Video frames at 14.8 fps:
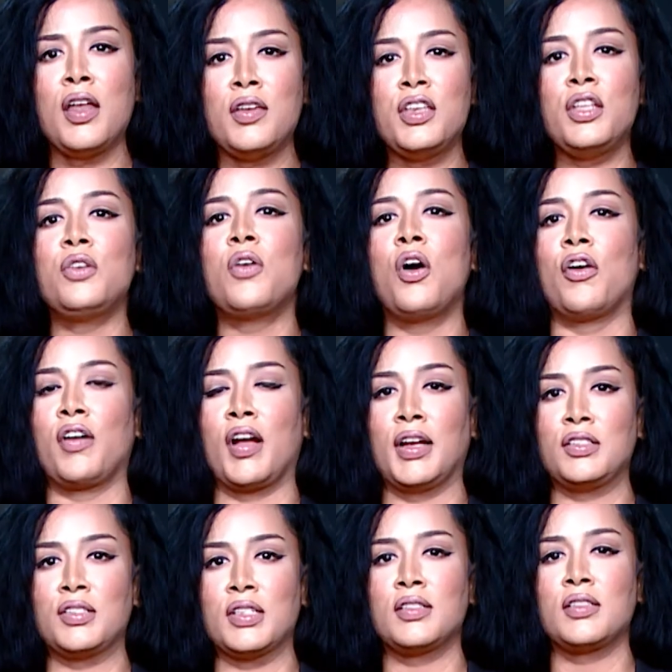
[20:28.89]
new
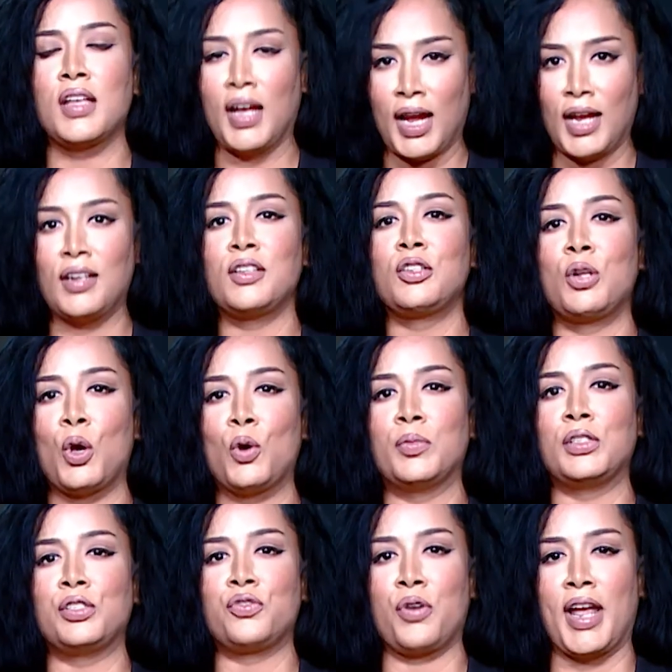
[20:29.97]
horizons in
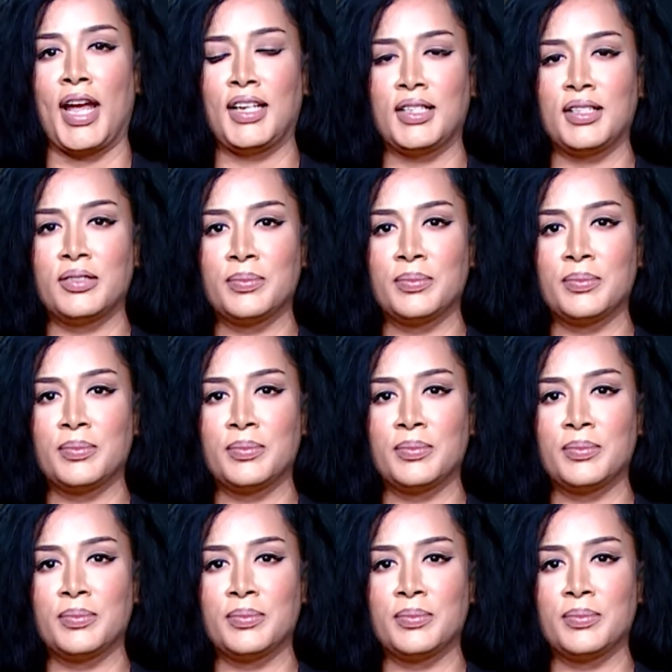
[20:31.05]
global trade.